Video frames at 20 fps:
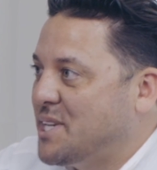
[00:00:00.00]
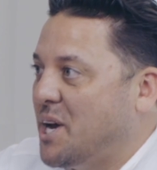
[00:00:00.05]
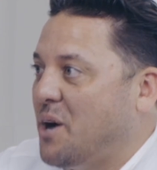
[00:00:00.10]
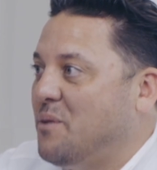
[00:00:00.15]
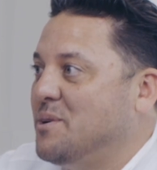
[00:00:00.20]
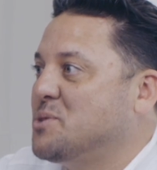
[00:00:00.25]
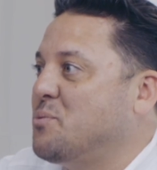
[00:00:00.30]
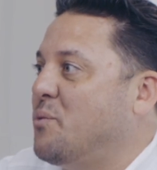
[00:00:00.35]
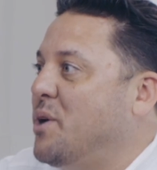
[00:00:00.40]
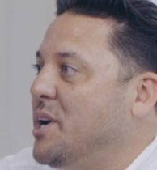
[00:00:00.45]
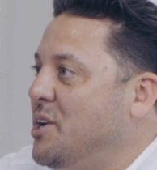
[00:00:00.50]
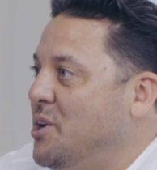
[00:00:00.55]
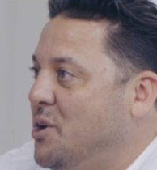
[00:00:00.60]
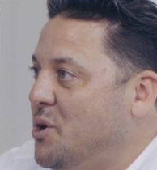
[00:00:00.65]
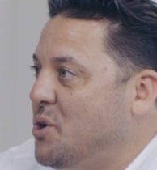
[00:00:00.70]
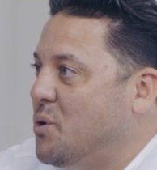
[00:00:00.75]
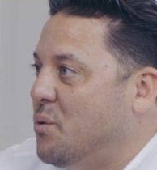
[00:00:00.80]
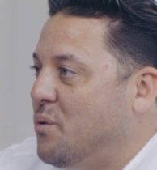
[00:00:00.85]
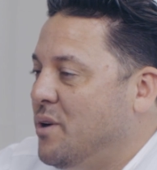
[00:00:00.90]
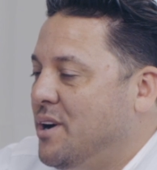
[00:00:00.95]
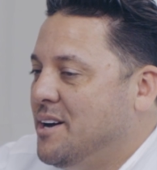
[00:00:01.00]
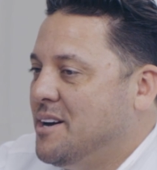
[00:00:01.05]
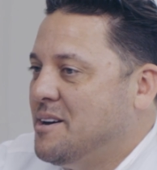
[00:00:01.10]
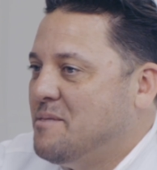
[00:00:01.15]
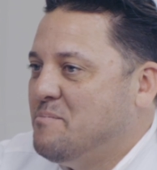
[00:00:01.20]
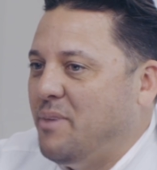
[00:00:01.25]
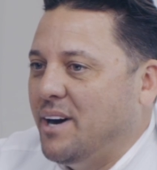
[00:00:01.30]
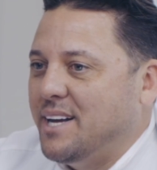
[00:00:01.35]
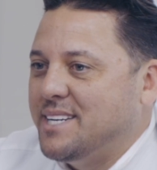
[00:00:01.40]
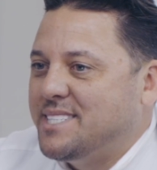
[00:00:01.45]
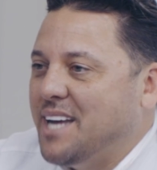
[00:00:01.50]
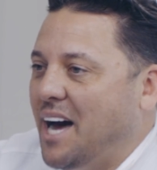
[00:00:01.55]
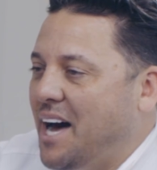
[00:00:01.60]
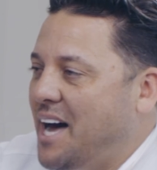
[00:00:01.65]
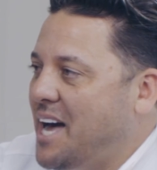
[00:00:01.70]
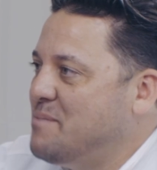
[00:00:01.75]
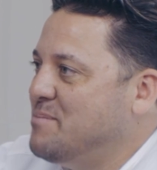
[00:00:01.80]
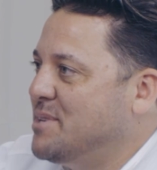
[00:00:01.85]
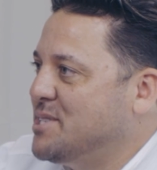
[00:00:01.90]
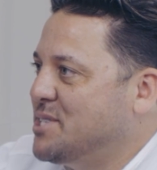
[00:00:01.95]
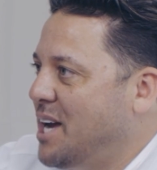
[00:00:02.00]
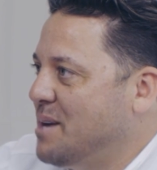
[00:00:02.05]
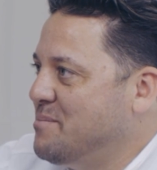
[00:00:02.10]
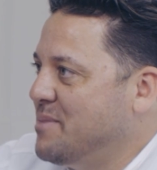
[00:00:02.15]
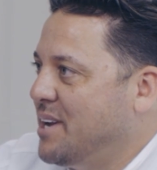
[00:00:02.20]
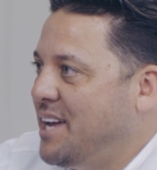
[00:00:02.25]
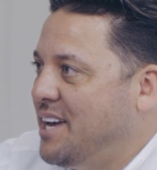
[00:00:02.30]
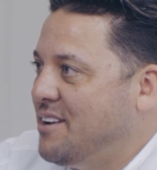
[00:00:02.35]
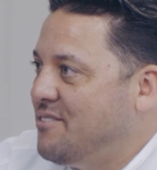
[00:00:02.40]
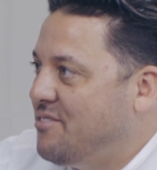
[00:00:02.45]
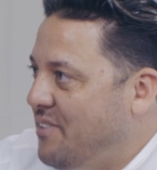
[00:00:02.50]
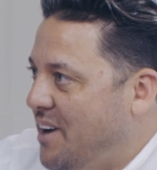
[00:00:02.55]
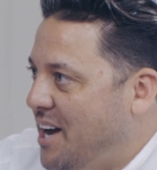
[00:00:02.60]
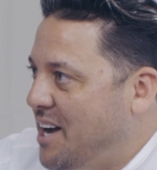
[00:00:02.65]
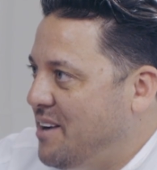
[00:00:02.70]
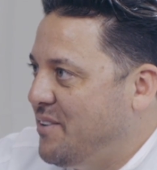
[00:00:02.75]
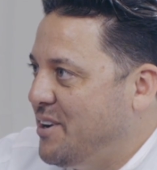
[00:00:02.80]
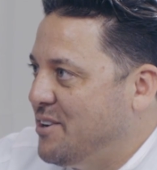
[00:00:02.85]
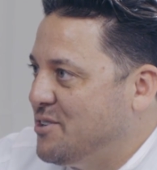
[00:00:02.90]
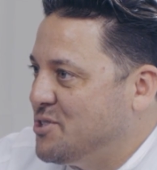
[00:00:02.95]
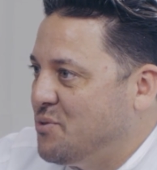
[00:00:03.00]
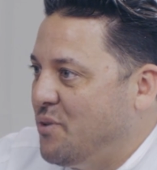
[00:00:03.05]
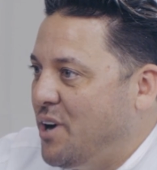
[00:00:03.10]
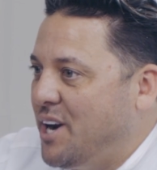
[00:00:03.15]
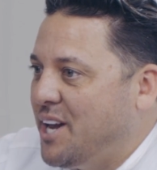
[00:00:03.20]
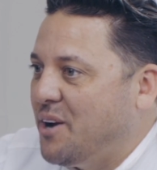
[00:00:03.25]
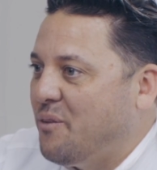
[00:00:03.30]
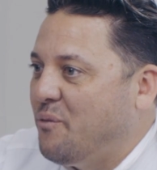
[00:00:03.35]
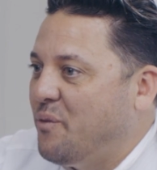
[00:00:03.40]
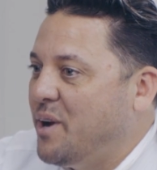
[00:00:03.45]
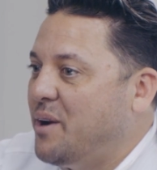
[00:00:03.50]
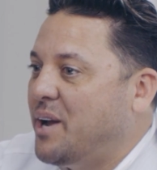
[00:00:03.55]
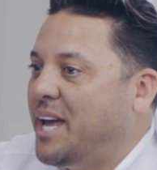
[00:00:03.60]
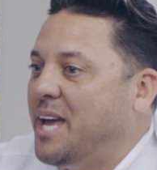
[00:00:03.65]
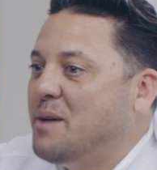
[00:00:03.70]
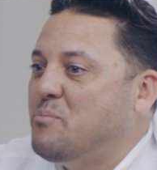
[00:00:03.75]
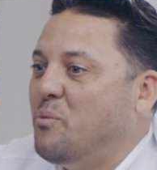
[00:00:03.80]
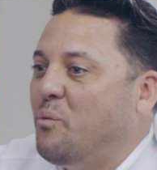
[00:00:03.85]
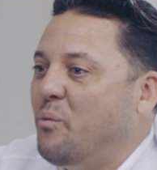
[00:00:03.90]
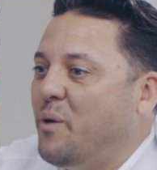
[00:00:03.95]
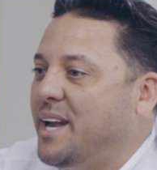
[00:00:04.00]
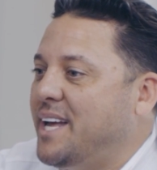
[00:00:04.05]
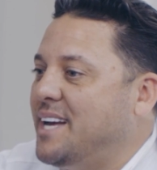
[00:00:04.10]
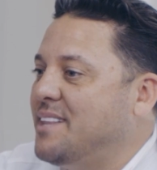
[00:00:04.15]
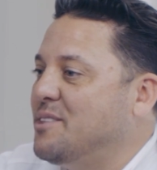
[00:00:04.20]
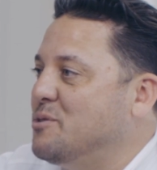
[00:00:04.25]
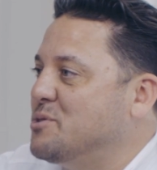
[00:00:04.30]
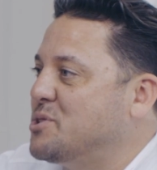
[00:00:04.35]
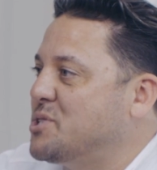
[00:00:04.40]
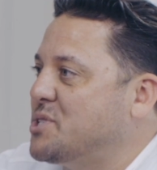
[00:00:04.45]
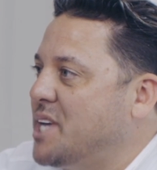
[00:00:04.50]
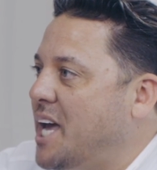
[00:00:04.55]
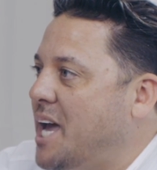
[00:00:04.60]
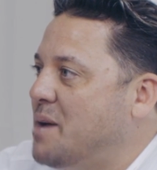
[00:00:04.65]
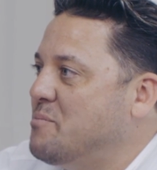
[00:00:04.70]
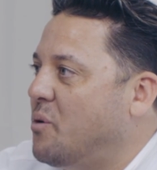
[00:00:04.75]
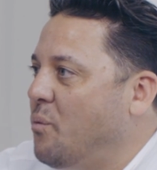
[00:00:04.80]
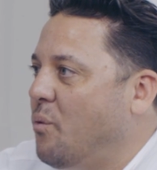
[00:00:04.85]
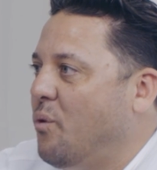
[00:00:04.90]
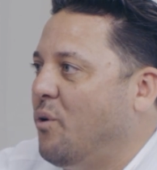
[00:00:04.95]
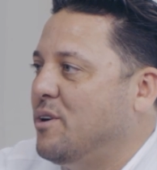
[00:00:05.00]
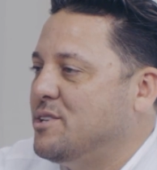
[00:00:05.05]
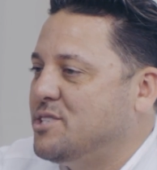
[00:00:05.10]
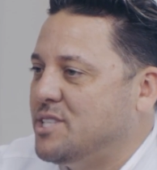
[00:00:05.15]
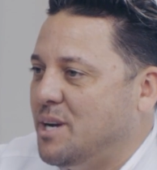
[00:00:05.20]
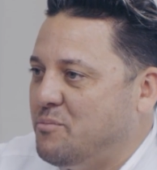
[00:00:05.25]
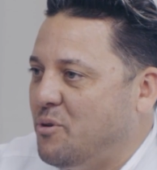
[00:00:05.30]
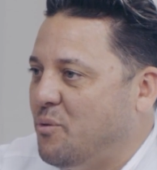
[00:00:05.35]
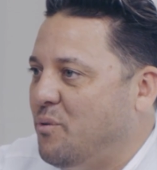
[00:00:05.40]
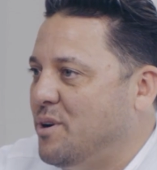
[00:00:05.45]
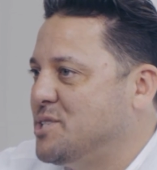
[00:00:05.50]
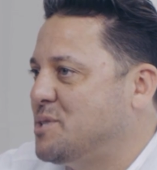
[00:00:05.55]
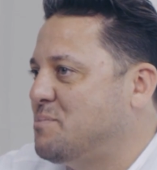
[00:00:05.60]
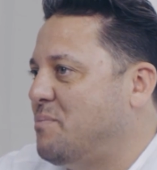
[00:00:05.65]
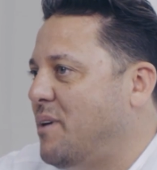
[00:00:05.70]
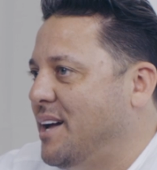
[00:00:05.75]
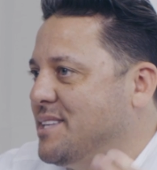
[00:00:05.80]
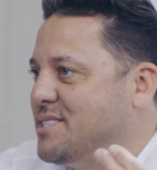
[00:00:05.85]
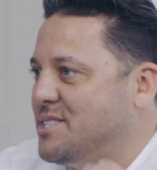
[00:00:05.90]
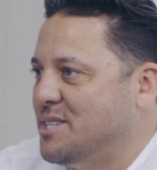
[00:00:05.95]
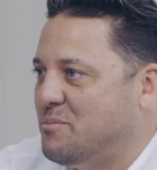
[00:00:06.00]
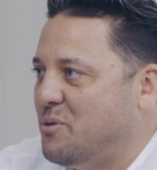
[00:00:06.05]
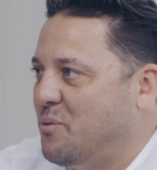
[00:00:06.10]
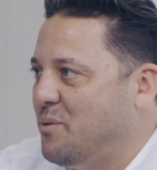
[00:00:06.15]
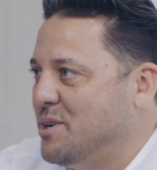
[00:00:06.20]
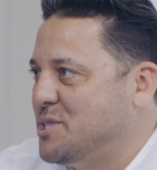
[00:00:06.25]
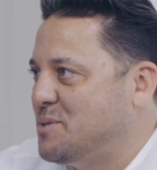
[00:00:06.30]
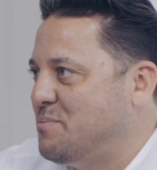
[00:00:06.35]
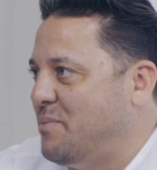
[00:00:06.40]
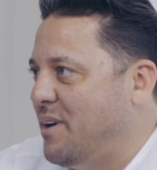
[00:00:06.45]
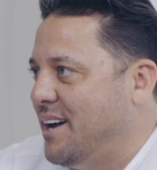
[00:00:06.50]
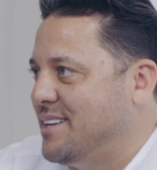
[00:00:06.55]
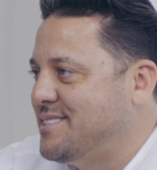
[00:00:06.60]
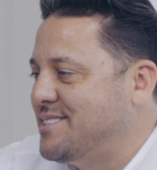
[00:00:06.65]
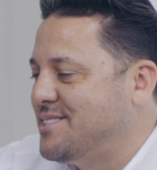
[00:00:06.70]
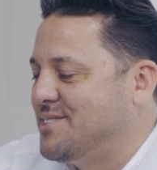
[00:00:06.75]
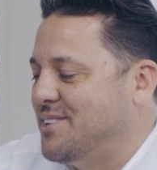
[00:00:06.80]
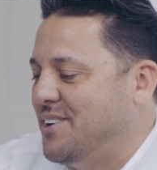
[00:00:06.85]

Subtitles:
They always want new. Yeah. But time and time again, 5 years running, we keep winning those same awards, #1 spots.